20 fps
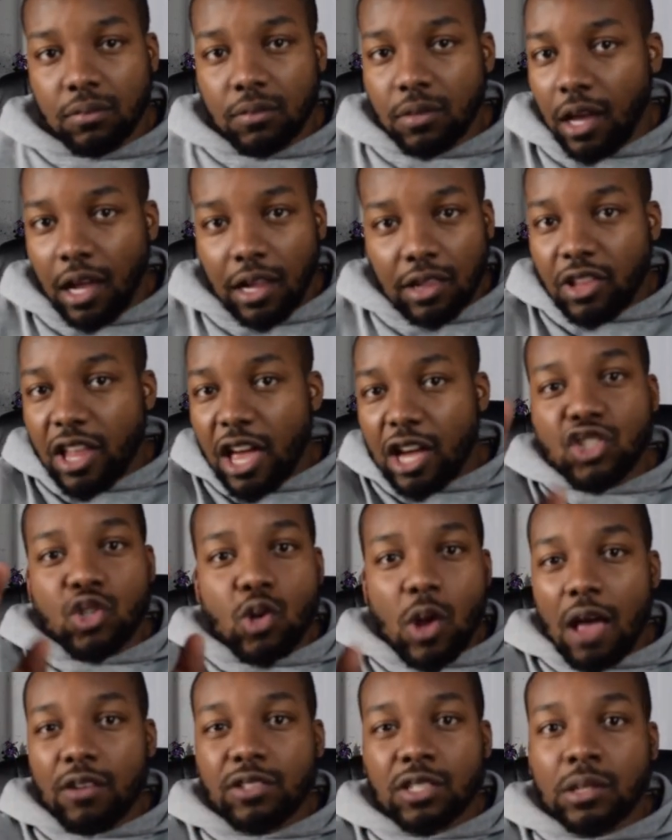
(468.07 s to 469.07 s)
Unless you
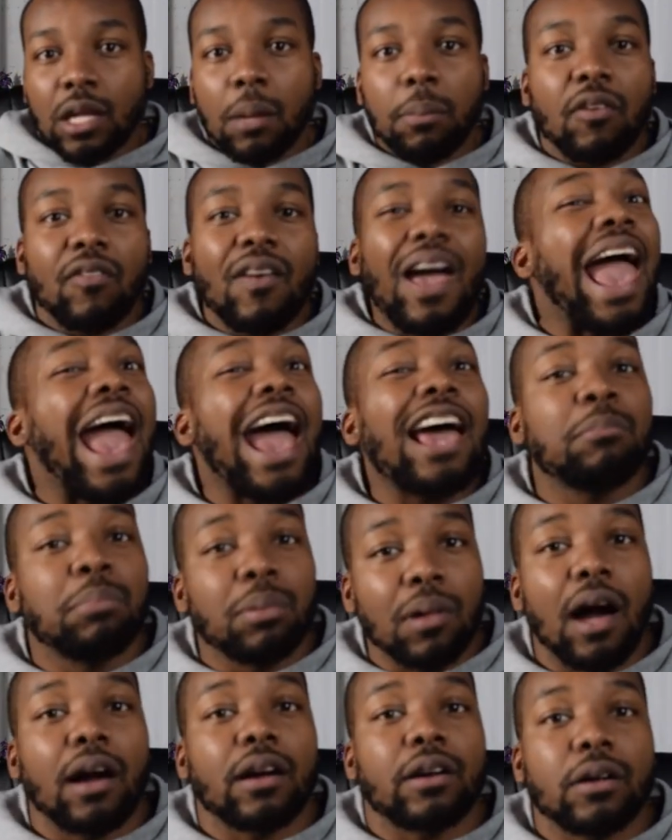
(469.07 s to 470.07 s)
have some type of ad
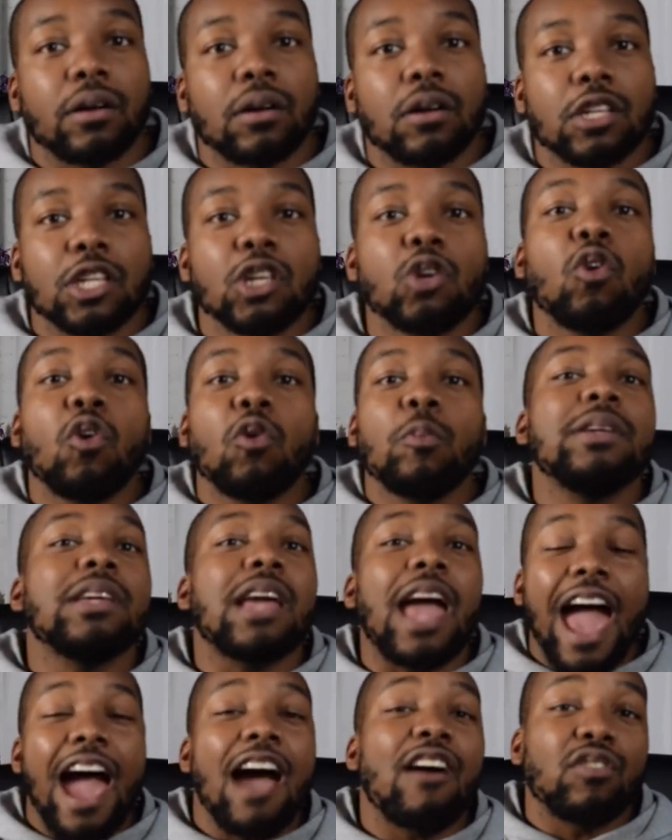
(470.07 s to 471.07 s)
blocker, you will be
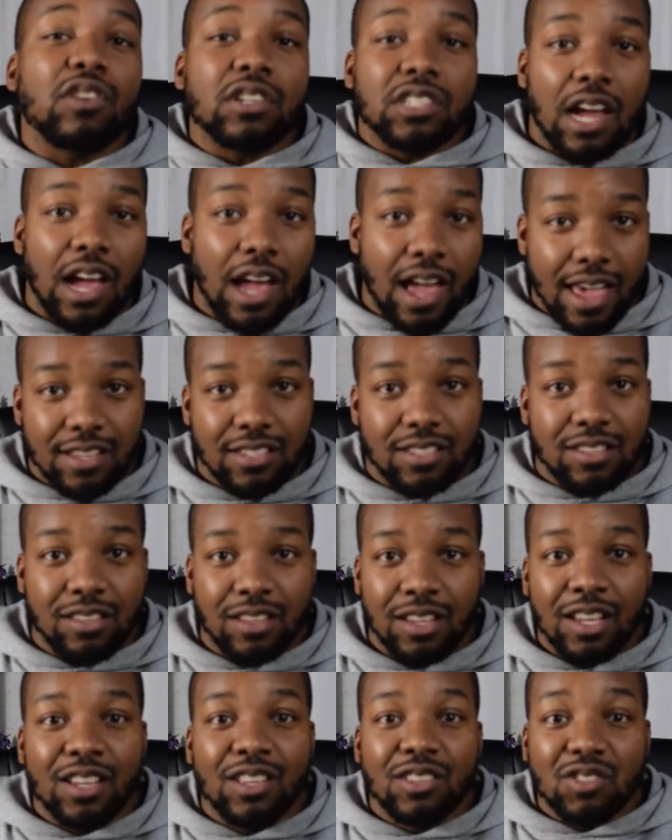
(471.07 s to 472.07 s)
advertised
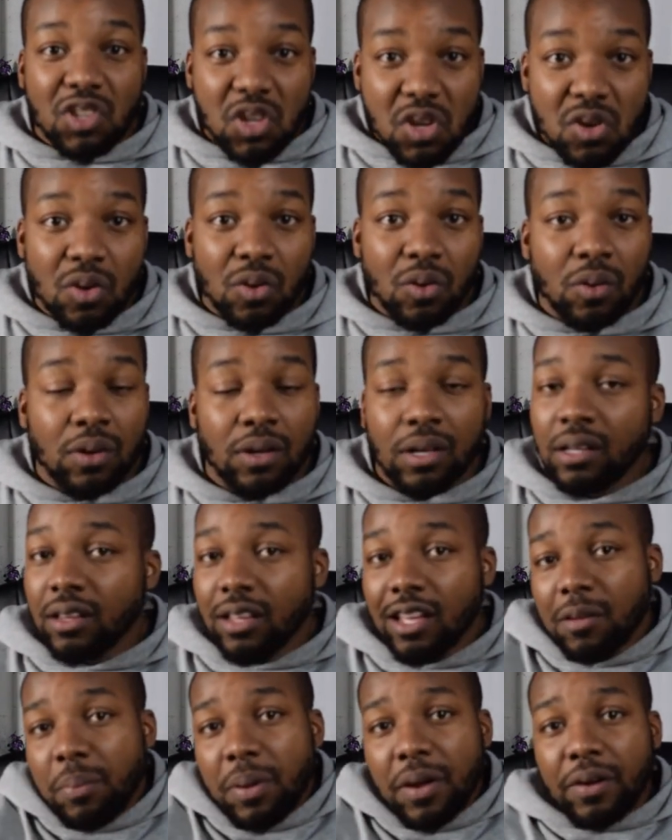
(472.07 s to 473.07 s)
to,
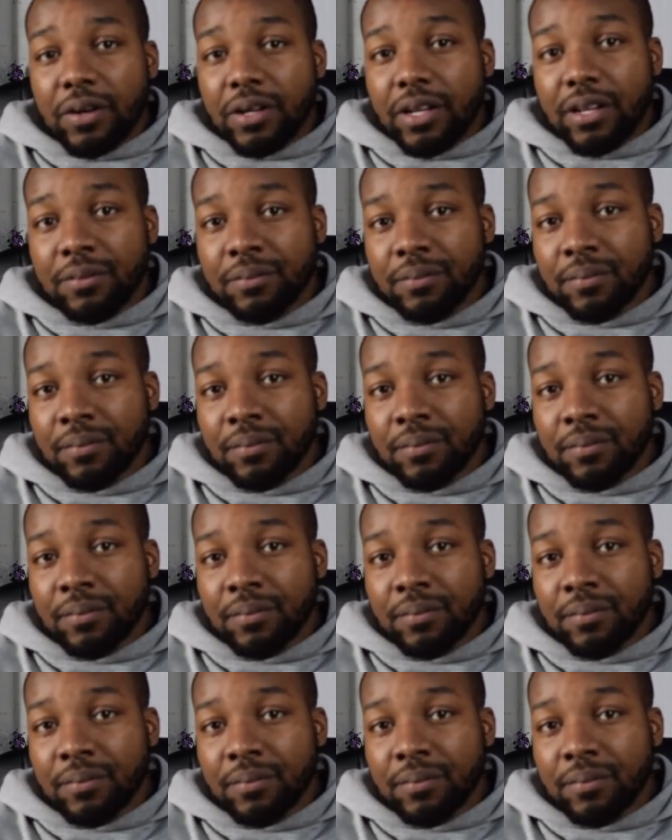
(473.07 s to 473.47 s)
like, period.